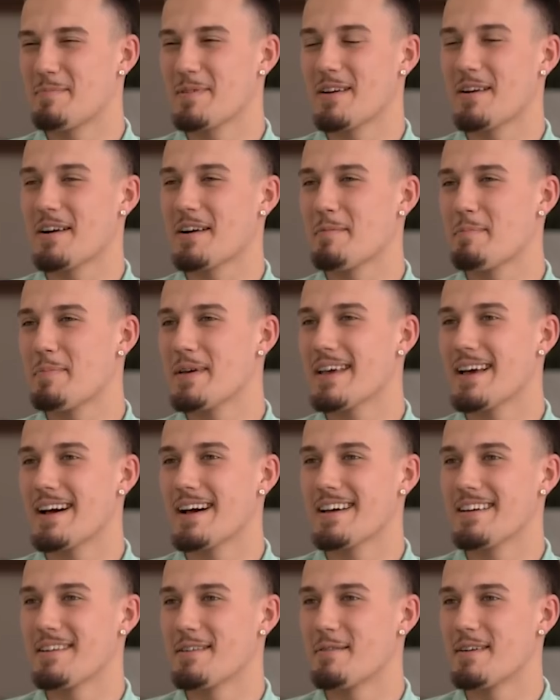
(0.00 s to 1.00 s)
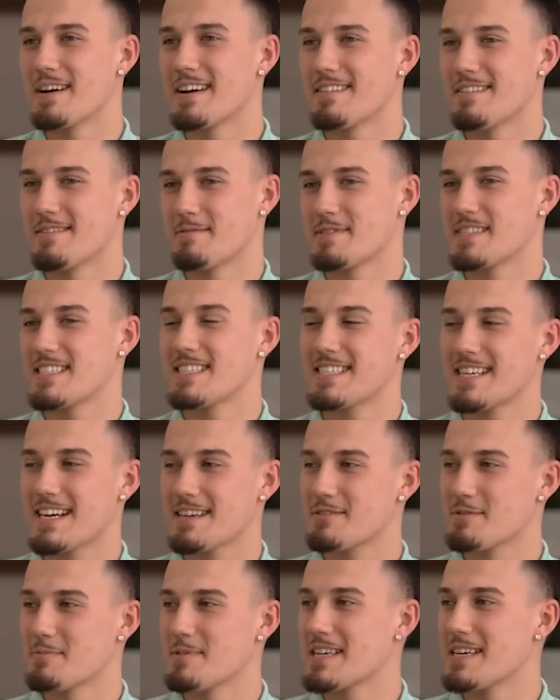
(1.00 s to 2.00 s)
a bit like a PA in a way, like where she
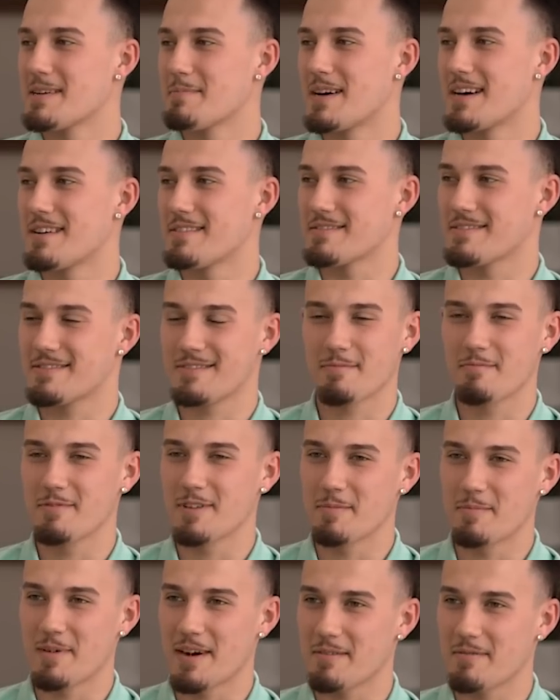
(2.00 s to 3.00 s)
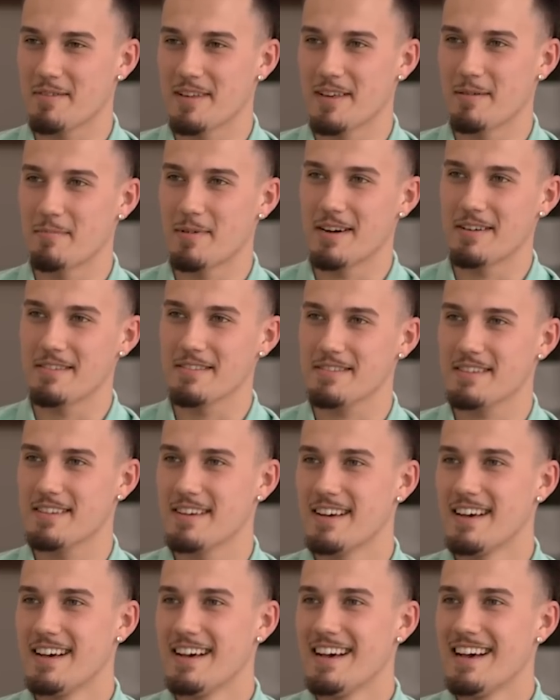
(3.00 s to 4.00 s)
checks on my emails, because I'm really bad with emails.
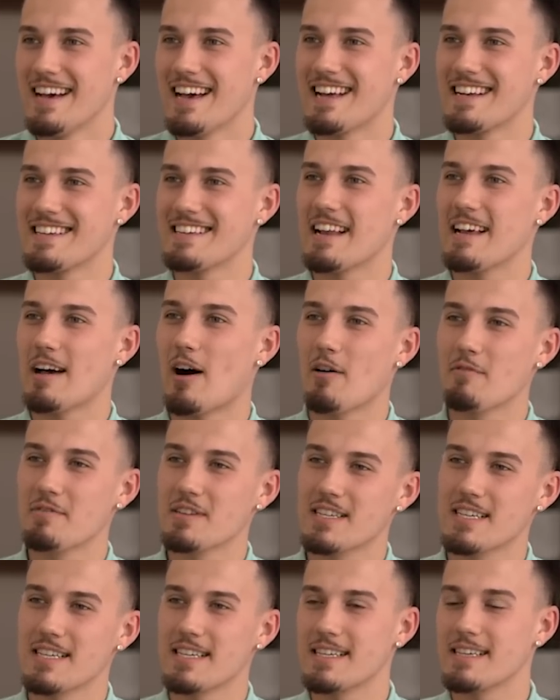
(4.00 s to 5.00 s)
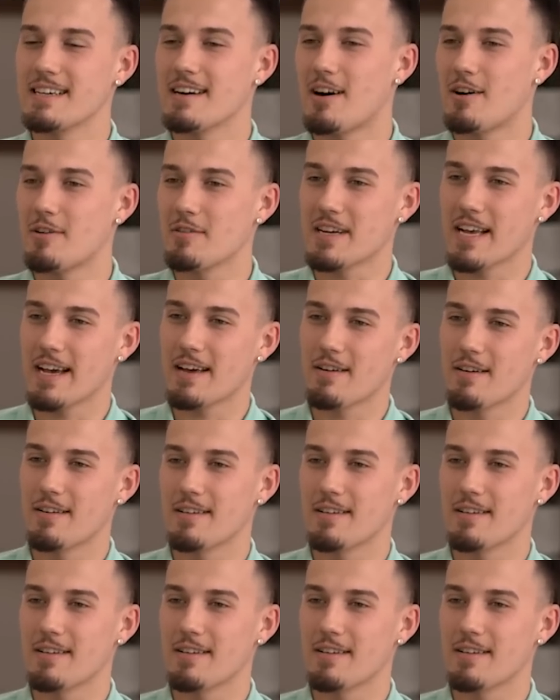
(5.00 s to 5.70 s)
And obviously I'll get